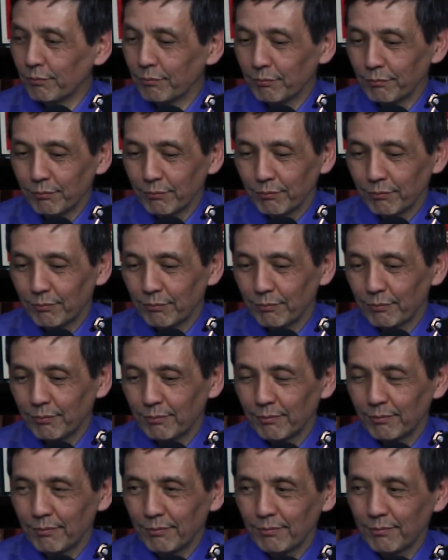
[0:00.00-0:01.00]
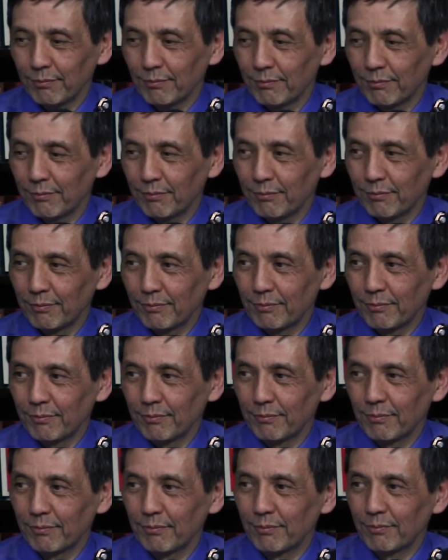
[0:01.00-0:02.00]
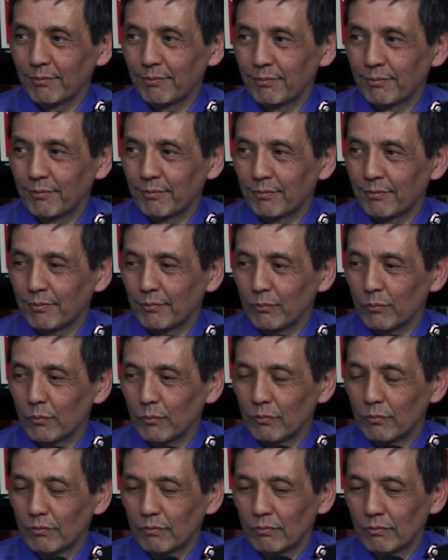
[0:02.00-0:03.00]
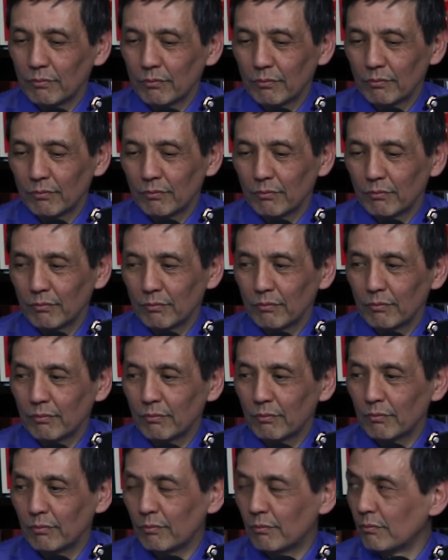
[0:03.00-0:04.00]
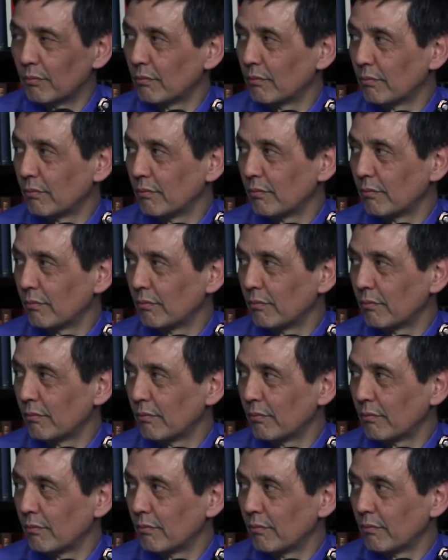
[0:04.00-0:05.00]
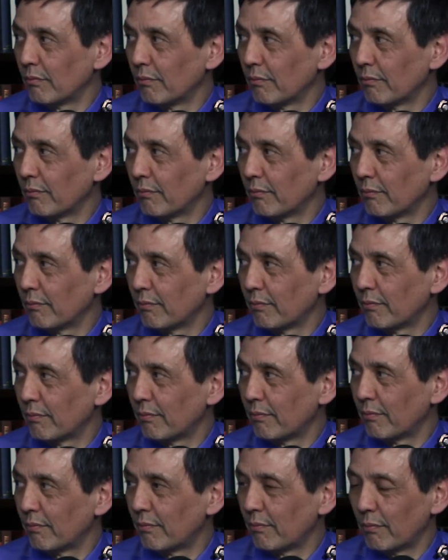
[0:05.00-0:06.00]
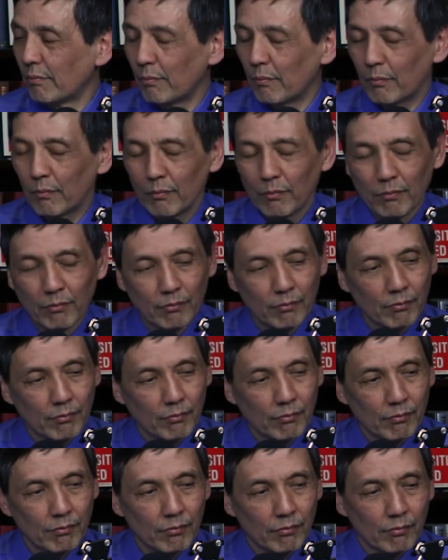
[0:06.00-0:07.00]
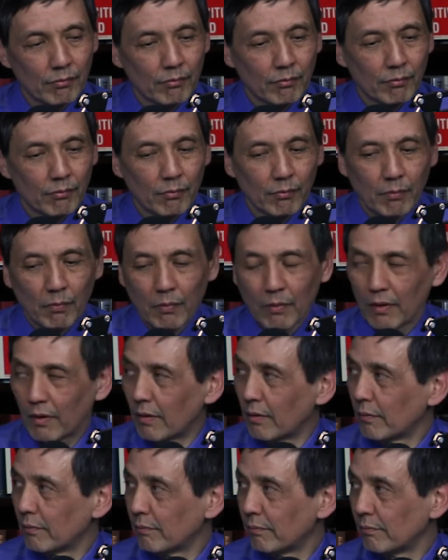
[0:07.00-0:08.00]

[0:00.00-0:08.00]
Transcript: This person isn't speaking.